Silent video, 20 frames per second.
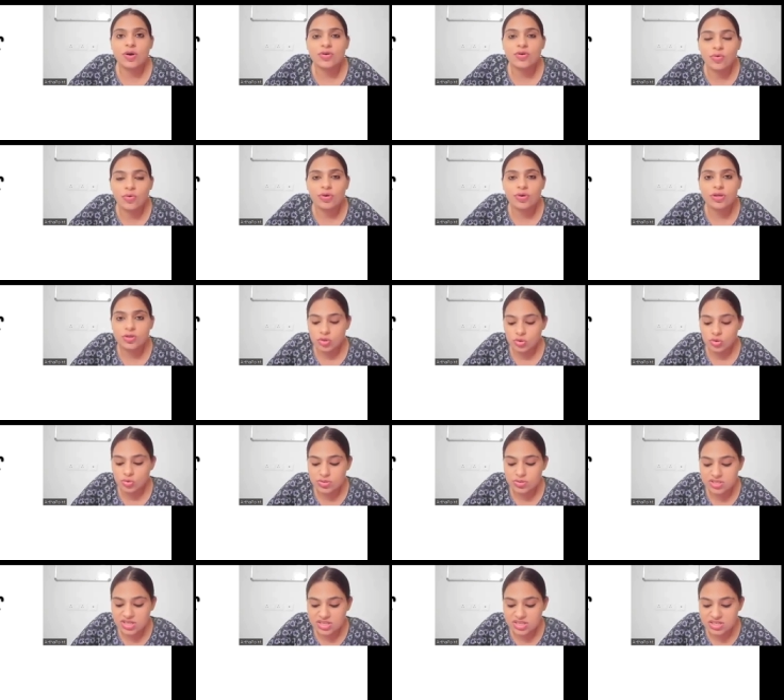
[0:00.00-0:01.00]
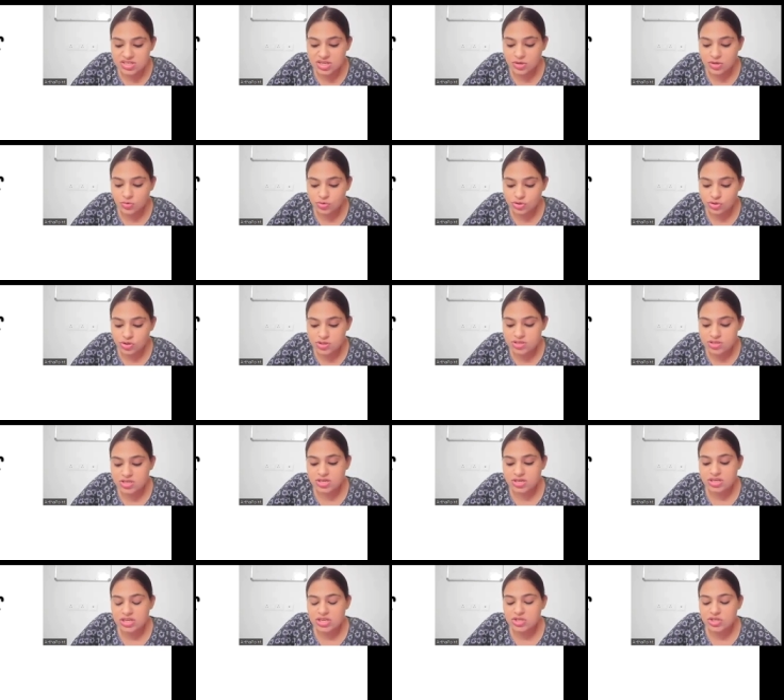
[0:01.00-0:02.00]
are going through 60 questions
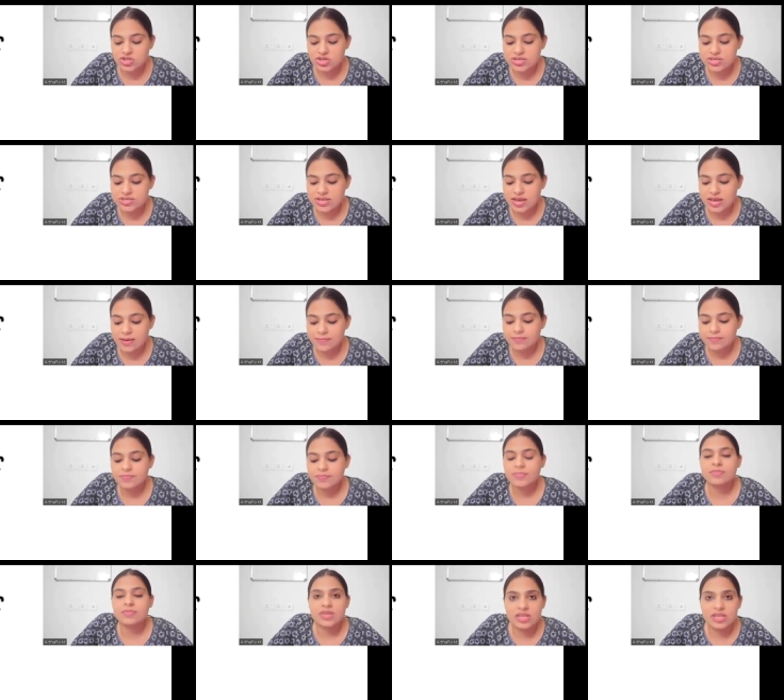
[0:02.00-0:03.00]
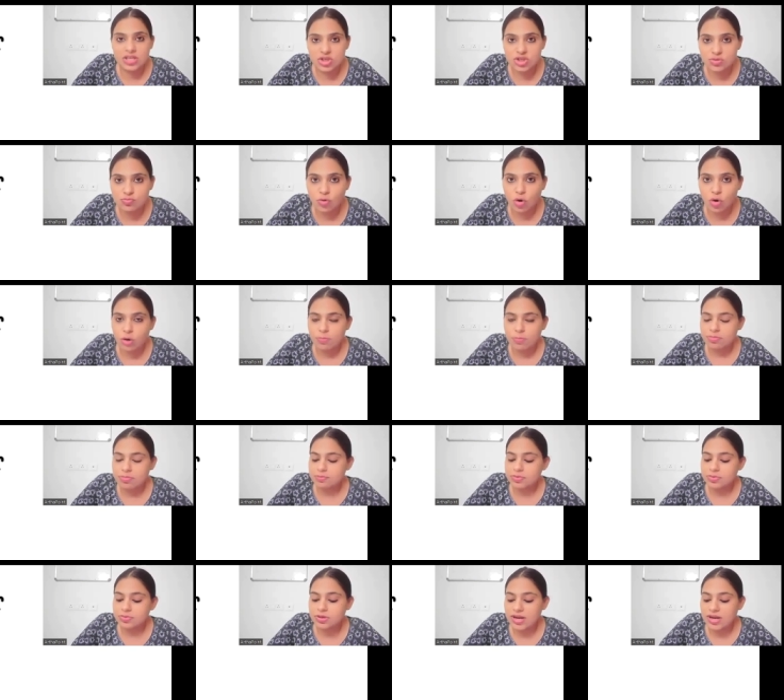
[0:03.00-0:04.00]
in each exam, each mock
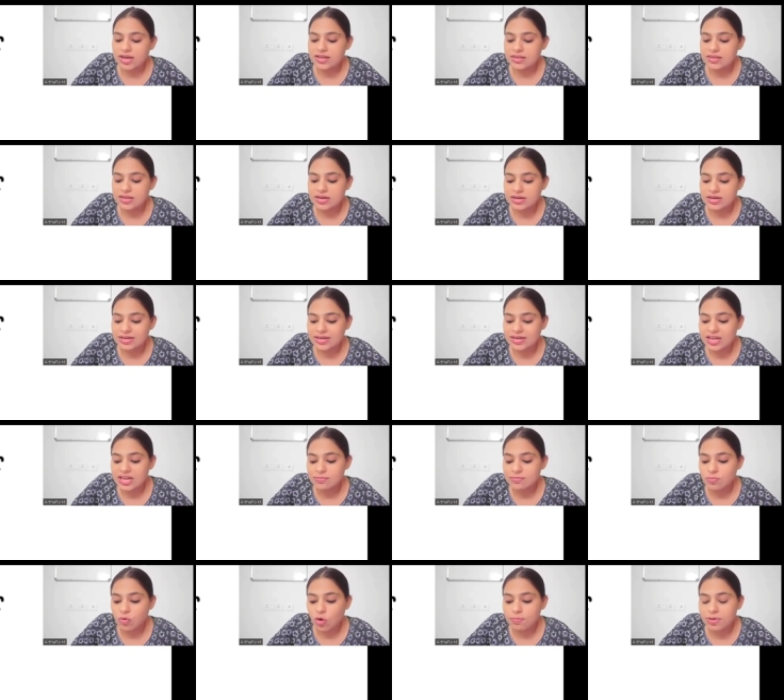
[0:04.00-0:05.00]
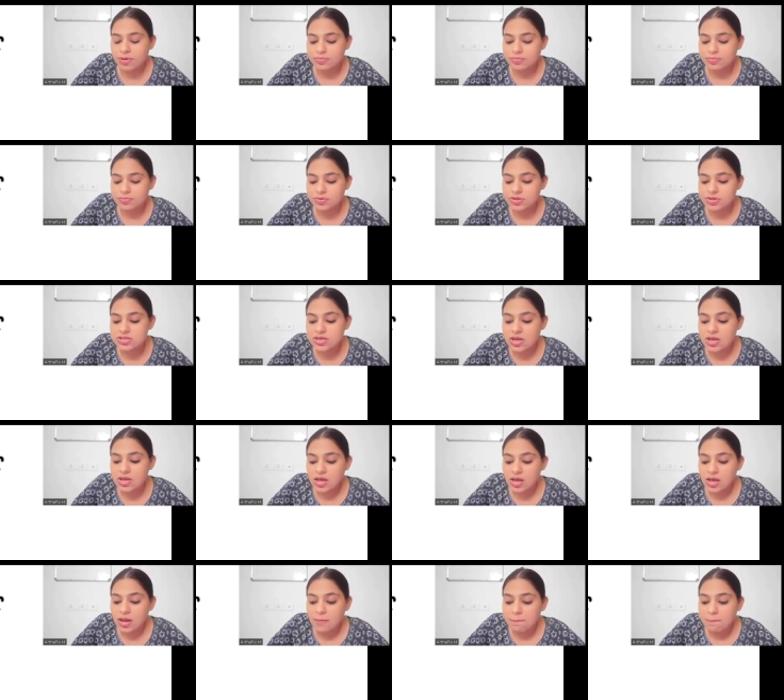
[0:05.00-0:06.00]
paper, and there are 10 mock papers.
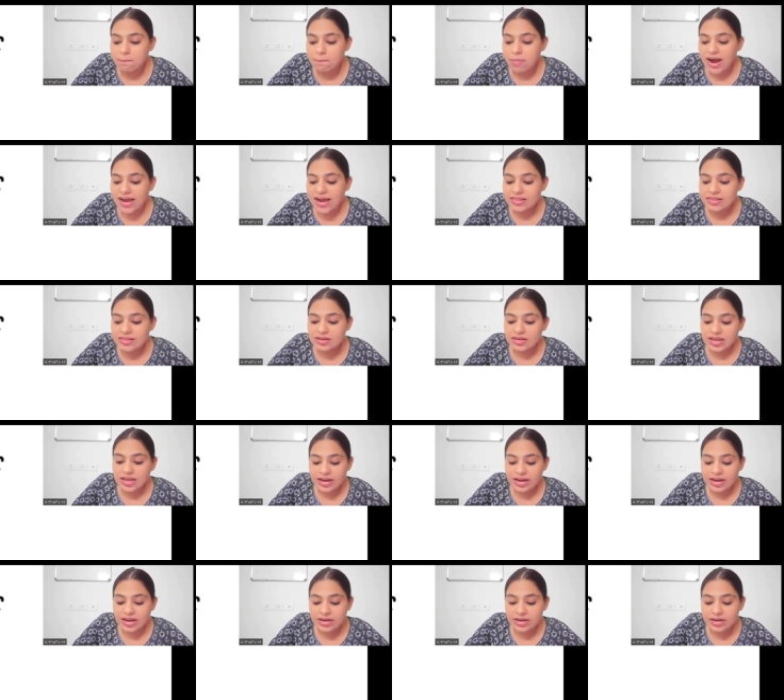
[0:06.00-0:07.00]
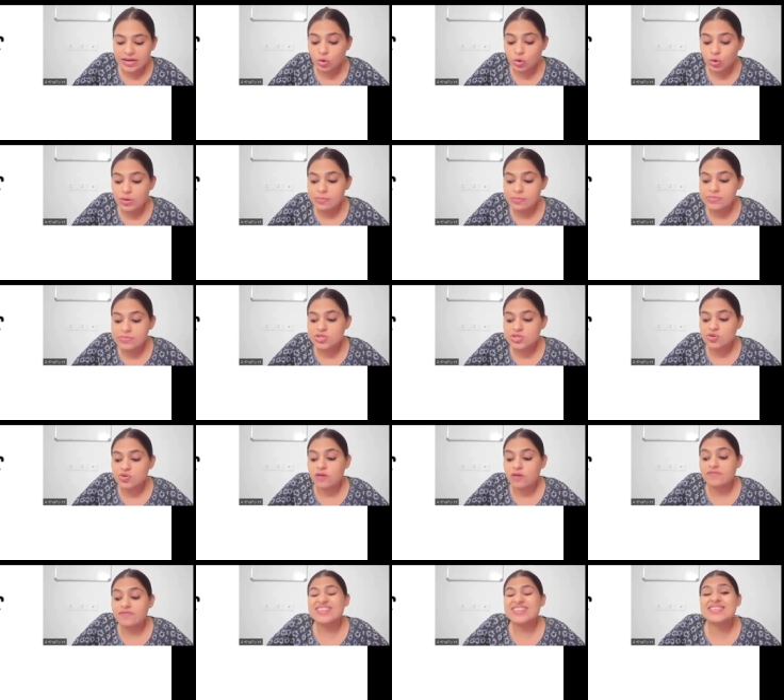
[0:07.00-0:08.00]
By the end, you will be
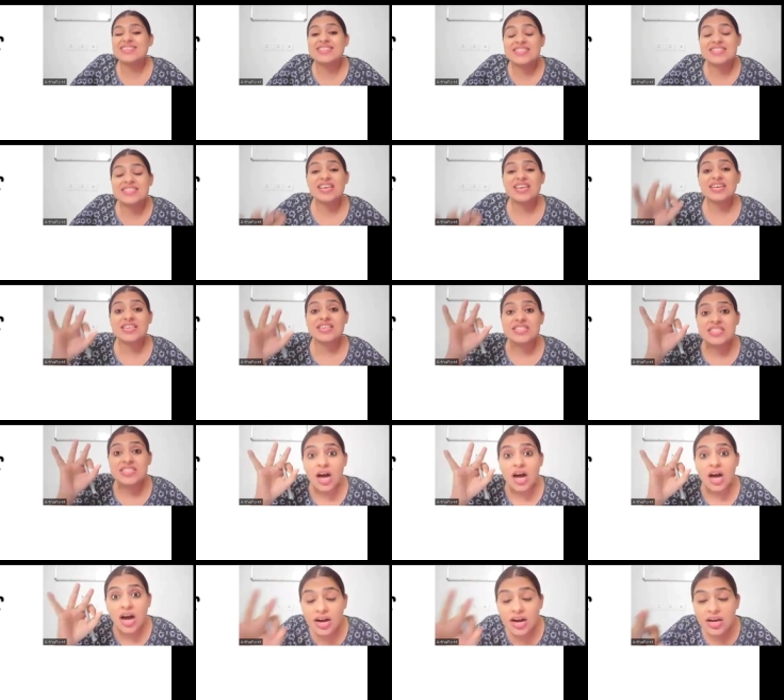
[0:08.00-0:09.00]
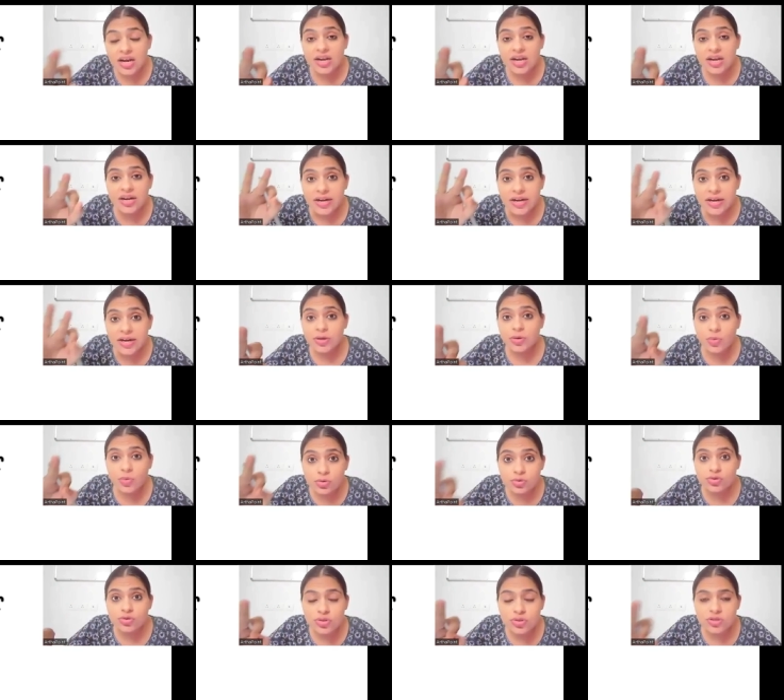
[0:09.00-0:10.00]
solving 600
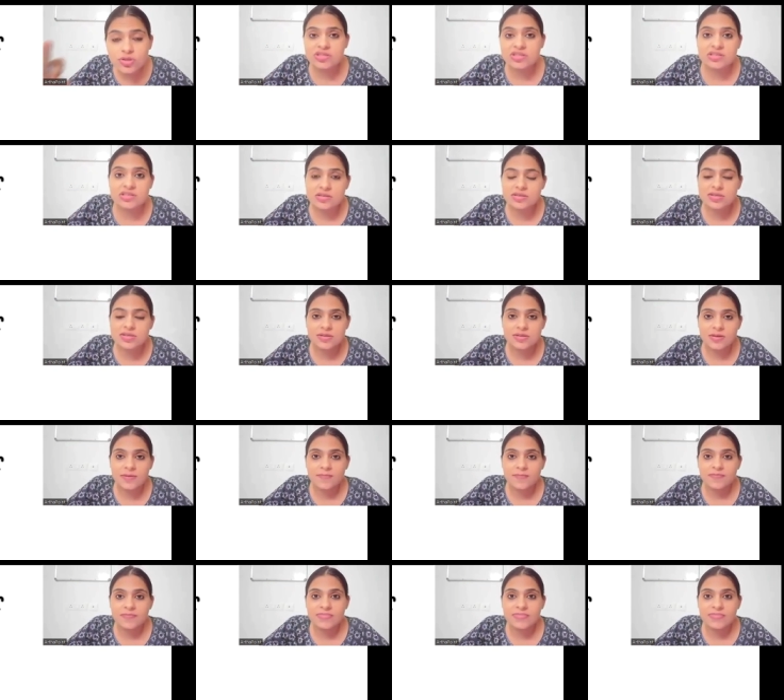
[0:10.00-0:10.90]
questions.